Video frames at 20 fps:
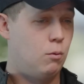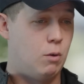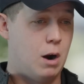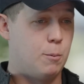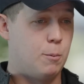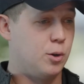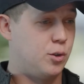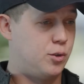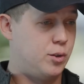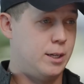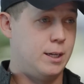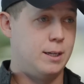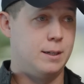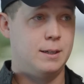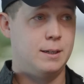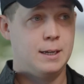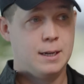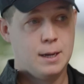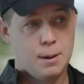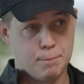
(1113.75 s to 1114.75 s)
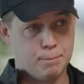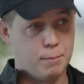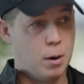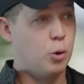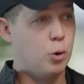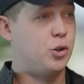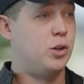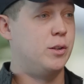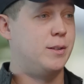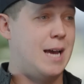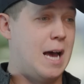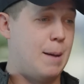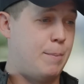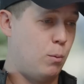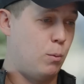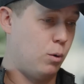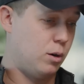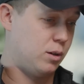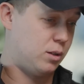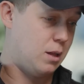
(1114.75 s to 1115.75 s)
Right? We're seeing motions
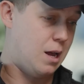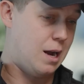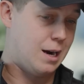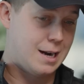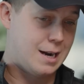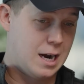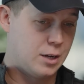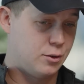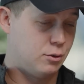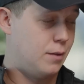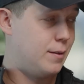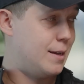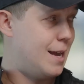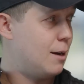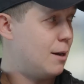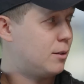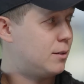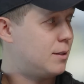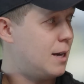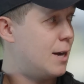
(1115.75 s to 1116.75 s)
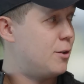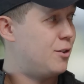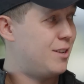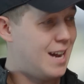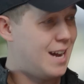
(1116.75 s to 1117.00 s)
happen where slot guys are on the outsides.